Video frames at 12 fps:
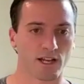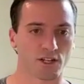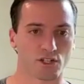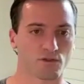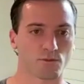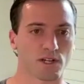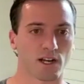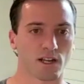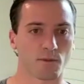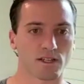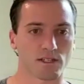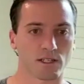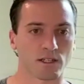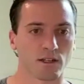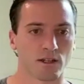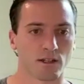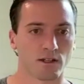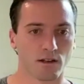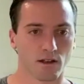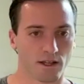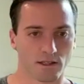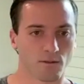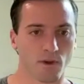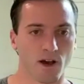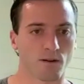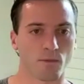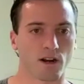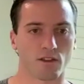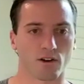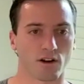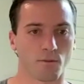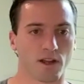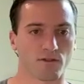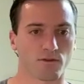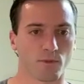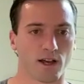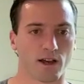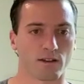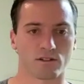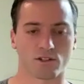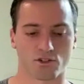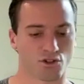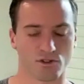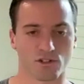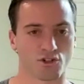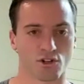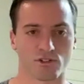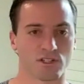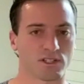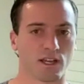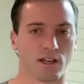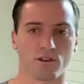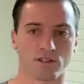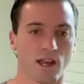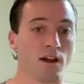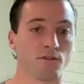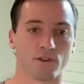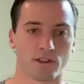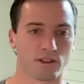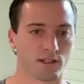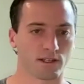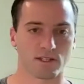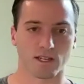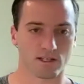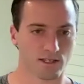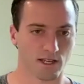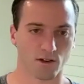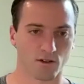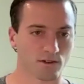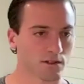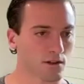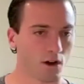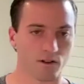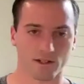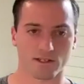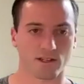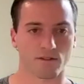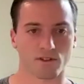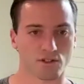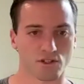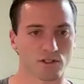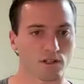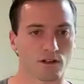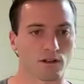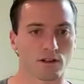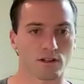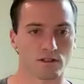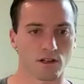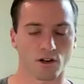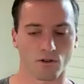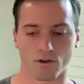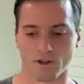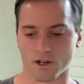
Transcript: that just from signing Messi. Like the amount of money they're going to make from that, just jersey sales, everything, ticket sales, all that stuff is just gonna grow like